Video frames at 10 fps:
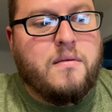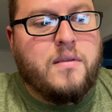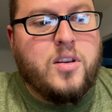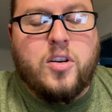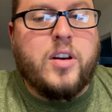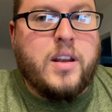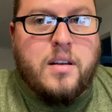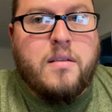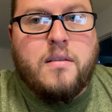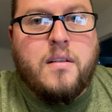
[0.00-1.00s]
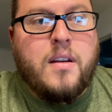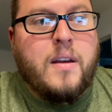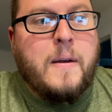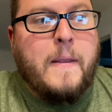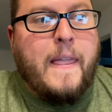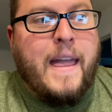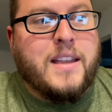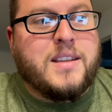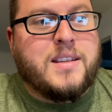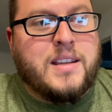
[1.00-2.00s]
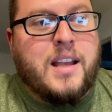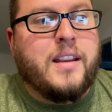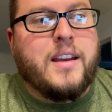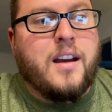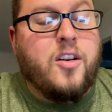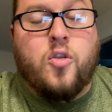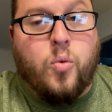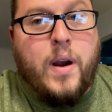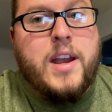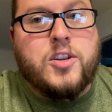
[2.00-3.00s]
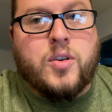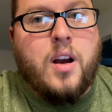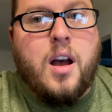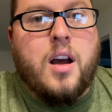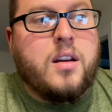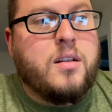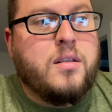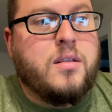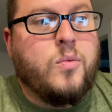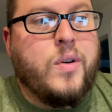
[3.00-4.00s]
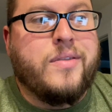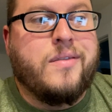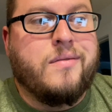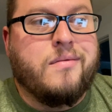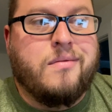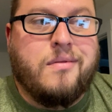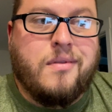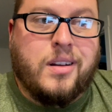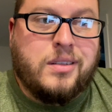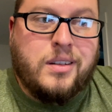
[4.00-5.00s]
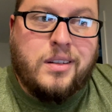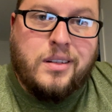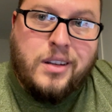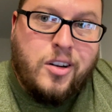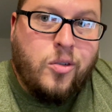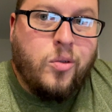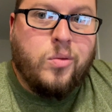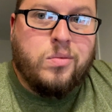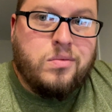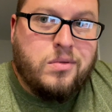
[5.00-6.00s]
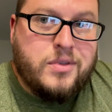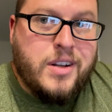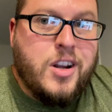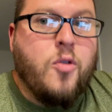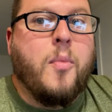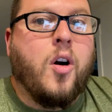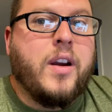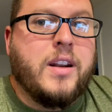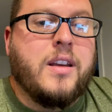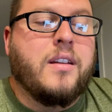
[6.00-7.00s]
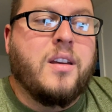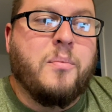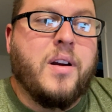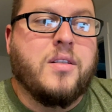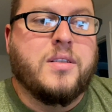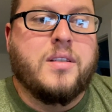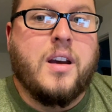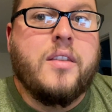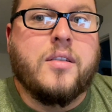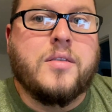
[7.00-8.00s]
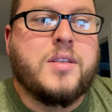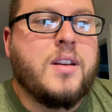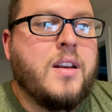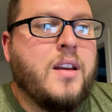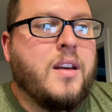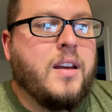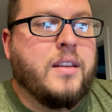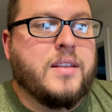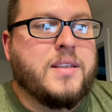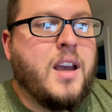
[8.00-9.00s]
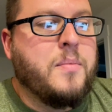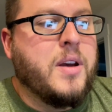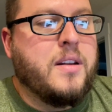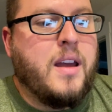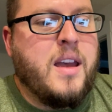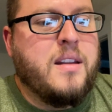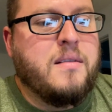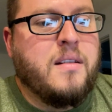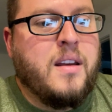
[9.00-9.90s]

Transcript: good at selling a great truck with a little to no marketing compared to the others in the segment. And